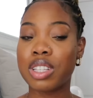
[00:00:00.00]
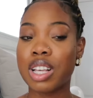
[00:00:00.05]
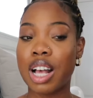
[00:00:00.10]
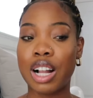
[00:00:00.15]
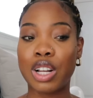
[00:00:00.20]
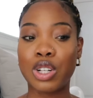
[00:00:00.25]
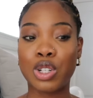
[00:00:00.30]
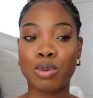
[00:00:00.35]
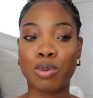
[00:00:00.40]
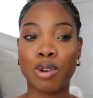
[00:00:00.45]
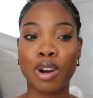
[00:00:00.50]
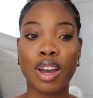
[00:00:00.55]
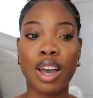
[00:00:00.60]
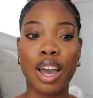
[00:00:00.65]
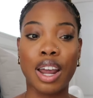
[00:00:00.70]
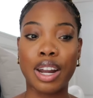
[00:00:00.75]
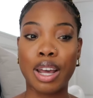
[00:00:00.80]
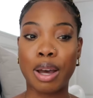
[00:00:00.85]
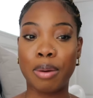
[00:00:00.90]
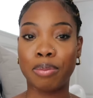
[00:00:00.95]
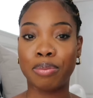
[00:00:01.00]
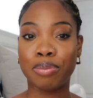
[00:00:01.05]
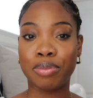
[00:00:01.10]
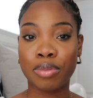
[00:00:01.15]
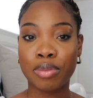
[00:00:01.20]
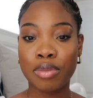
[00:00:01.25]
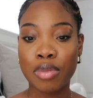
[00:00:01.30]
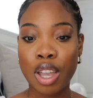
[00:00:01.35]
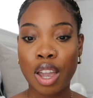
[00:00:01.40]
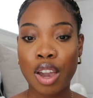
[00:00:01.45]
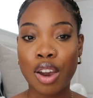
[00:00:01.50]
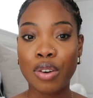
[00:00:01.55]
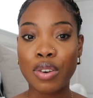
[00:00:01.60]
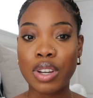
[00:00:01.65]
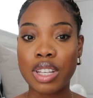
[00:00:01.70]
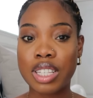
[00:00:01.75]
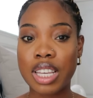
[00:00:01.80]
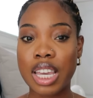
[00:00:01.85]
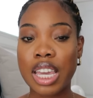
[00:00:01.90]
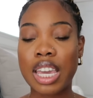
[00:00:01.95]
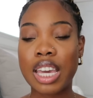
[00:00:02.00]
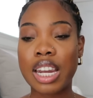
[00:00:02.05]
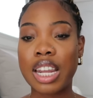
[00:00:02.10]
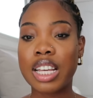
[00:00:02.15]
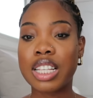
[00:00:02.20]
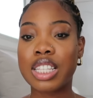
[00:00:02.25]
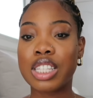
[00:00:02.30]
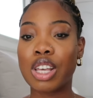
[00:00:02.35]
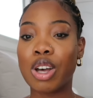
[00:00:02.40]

was algebra and I'm retaking it.